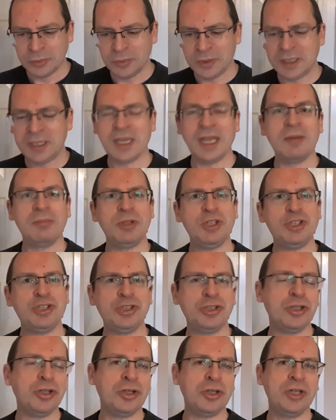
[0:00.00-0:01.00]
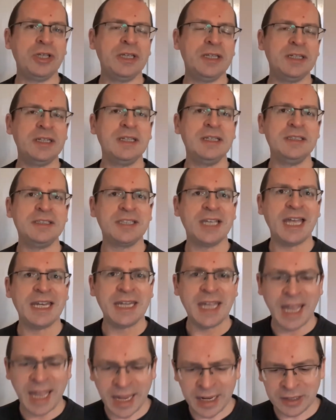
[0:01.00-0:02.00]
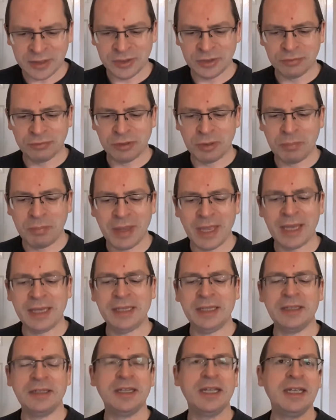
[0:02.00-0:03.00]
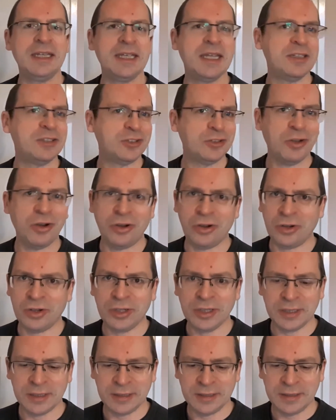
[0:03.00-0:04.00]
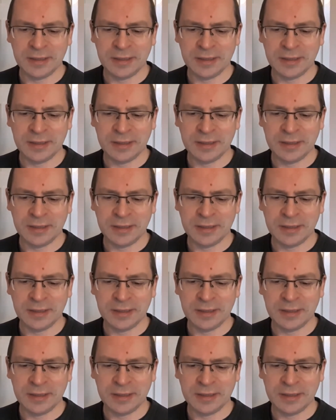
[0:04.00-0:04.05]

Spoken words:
we can be sure it is an act of rebellion against God.